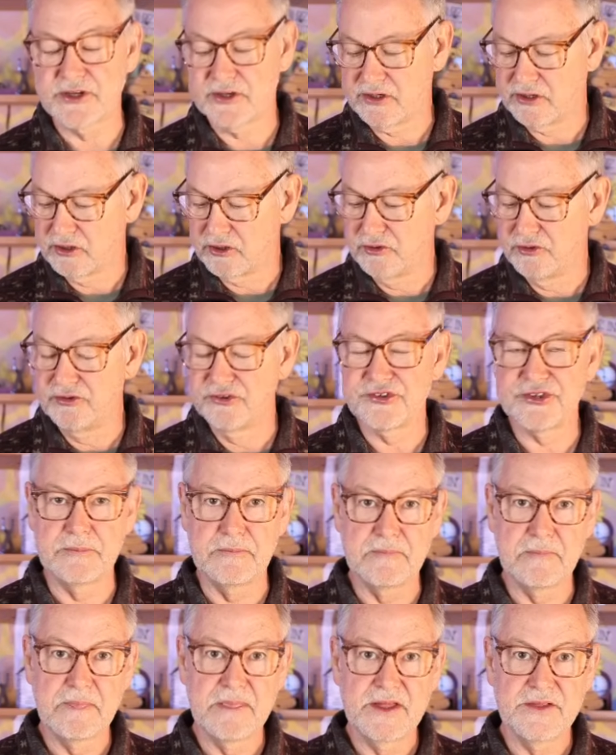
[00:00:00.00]
You're going to lose
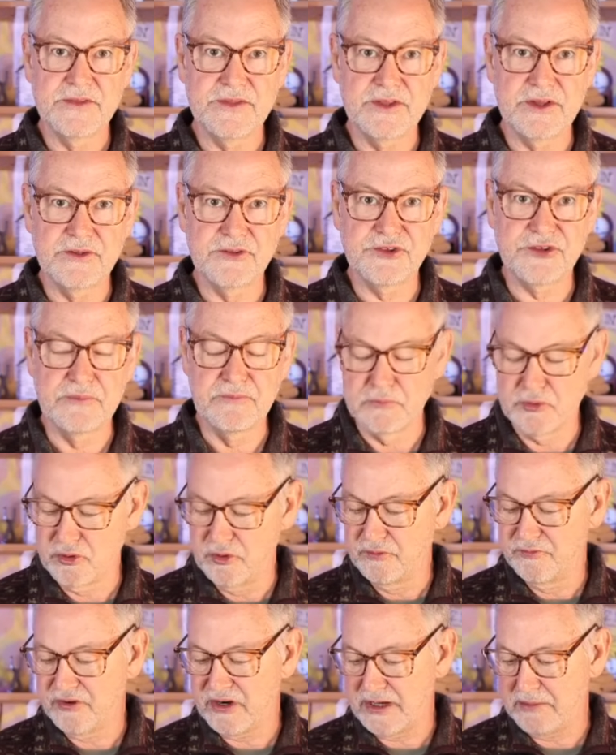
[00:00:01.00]
some
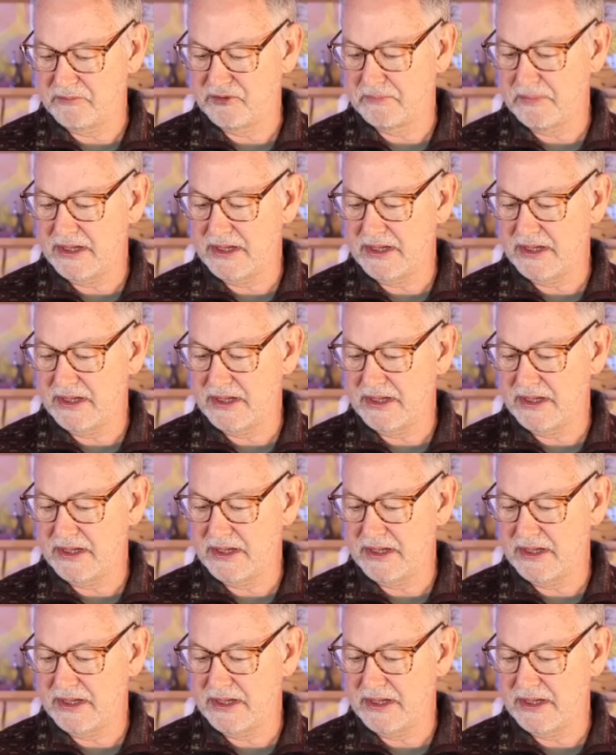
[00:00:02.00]
brood frames.